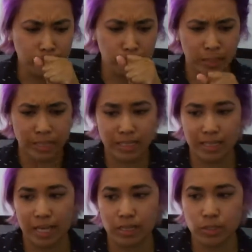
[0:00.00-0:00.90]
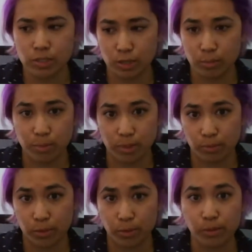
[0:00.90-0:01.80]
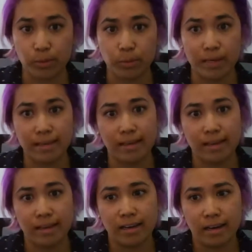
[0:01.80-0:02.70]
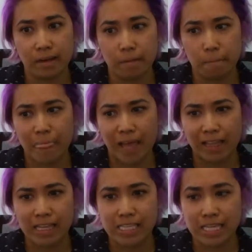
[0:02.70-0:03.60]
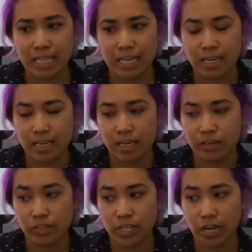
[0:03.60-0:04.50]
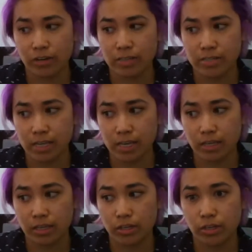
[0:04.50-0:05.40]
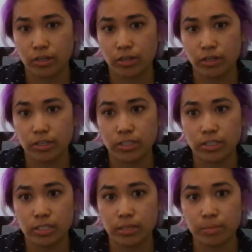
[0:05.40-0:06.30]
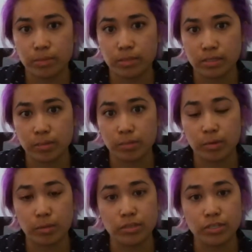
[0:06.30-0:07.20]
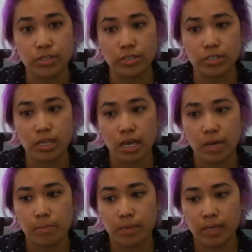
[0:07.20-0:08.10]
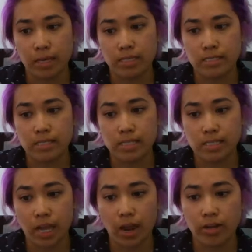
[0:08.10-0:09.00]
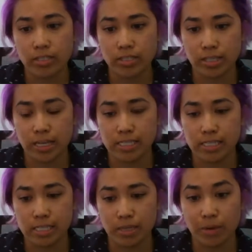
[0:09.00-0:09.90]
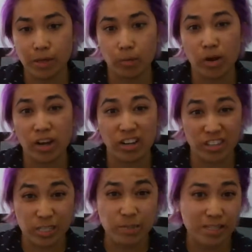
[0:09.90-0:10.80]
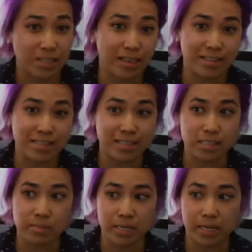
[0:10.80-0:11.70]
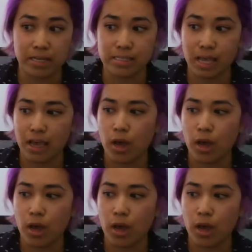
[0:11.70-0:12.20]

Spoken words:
but it allows you to be more human. I like to think of shadows like your deep, deep emotions, because this character that I see by the water, and this makes a lot of sense because